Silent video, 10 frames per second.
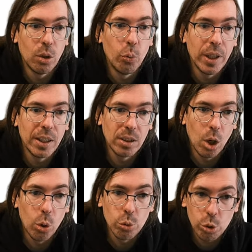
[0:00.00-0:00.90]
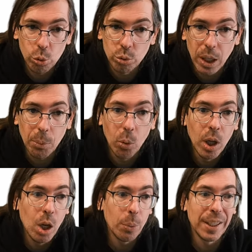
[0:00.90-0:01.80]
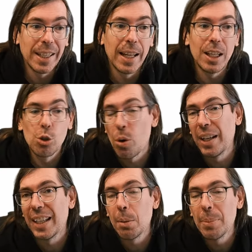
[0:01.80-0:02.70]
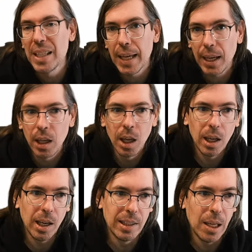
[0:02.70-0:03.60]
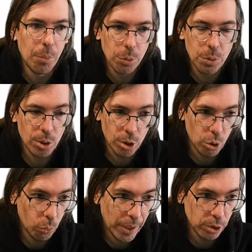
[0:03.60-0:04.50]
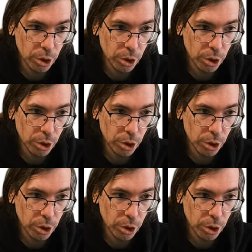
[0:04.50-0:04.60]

uh, winning the old school demo with an Elektronika uh, BK uh, demo, which was also quite